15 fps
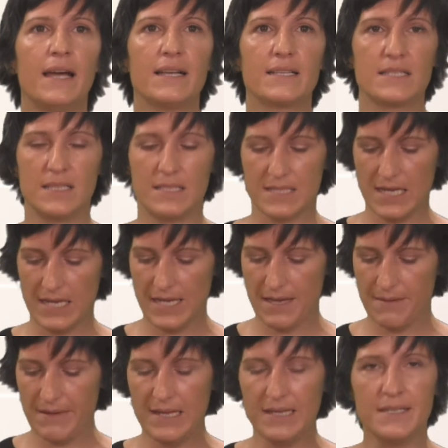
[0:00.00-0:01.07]
assets and
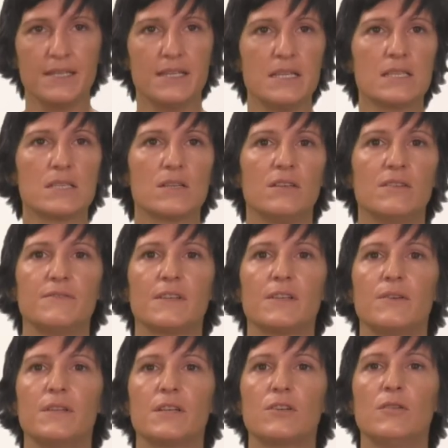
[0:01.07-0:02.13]
liabilities of
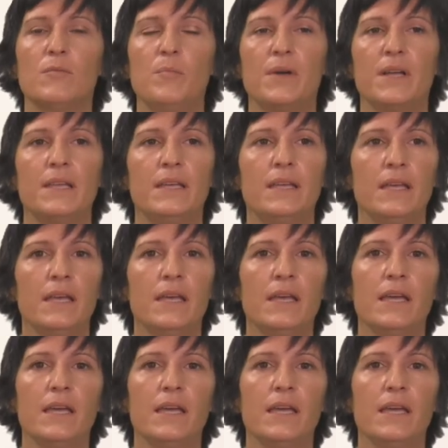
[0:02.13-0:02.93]
another company